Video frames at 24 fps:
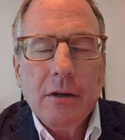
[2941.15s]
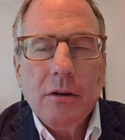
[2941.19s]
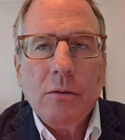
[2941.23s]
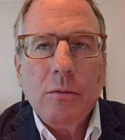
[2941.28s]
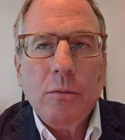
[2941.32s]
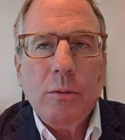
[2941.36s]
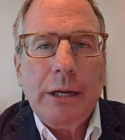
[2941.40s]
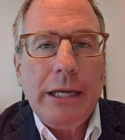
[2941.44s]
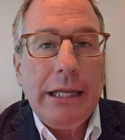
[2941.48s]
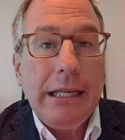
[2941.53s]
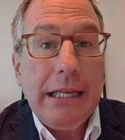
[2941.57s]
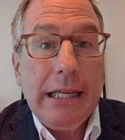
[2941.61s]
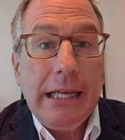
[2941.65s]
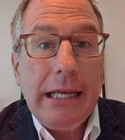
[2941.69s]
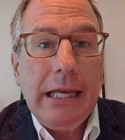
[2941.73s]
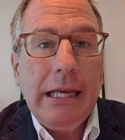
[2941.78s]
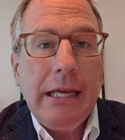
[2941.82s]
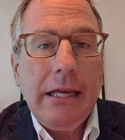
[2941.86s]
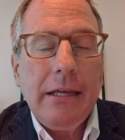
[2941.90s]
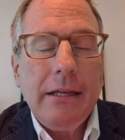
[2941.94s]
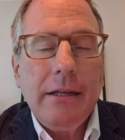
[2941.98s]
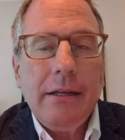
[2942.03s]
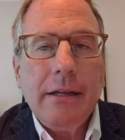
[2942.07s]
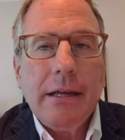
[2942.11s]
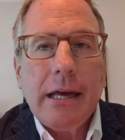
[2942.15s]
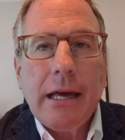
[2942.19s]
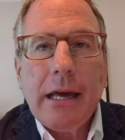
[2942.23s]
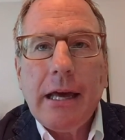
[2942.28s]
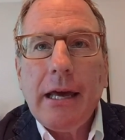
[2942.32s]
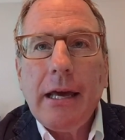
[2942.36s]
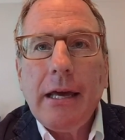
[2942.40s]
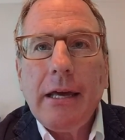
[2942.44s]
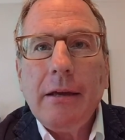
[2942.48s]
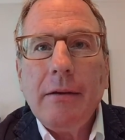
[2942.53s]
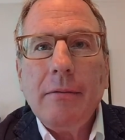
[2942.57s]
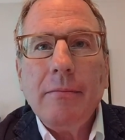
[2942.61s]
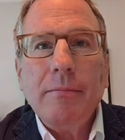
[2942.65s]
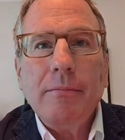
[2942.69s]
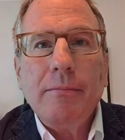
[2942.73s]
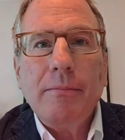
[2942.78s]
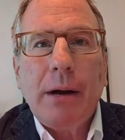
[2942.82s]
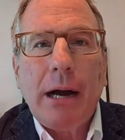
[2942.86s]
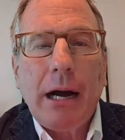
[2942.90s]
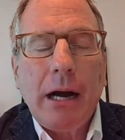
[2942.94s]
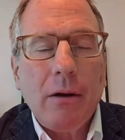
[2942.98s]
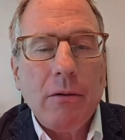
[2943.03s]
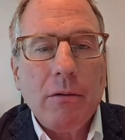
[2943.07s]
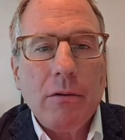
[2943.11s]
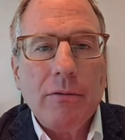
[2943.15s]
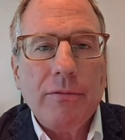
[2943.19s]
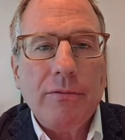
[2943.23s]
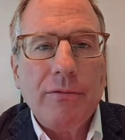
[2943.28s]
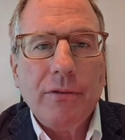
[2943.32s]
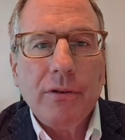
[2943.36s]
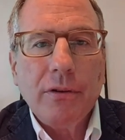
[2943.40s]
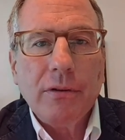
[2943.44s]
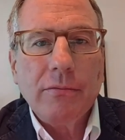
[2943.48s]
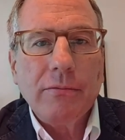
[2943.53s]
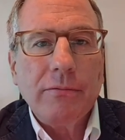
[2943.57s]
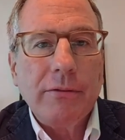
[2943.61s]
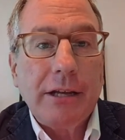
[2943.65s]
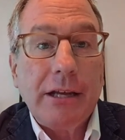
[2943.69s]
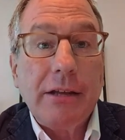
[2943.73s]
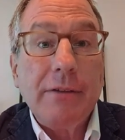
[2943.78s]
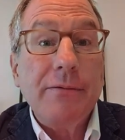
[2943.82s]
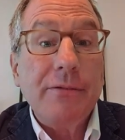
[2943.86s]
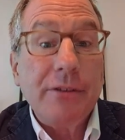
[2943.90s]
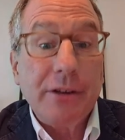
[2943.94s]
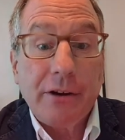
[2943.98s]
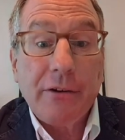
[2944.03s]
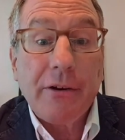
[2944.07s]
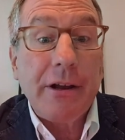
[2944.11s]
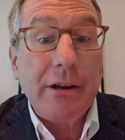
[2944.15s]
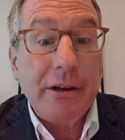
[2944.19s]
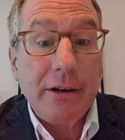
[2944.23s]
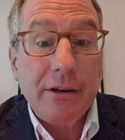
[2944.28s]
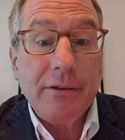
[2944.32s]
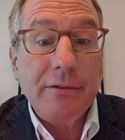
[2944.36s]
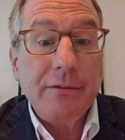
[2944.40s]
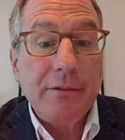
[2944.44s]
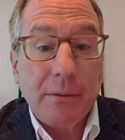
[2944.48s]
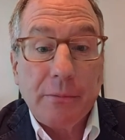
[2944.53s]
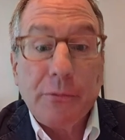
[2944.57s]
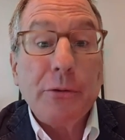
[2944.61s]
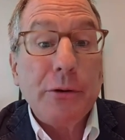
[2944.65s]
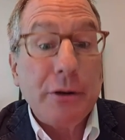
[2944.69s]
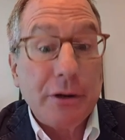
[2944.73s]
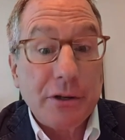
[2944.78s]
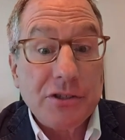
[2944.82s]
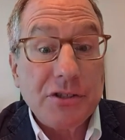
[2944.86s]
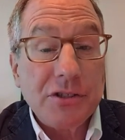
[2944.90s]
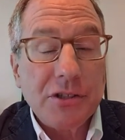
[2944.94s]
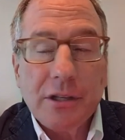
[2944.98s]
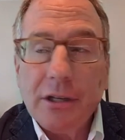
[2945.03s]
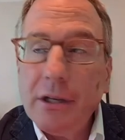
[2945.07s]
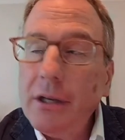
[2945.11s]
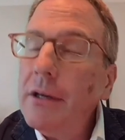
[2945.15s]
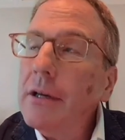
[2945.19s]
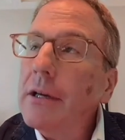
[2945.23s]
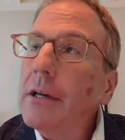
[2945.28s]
We need a powerful, reinvigorated WERC,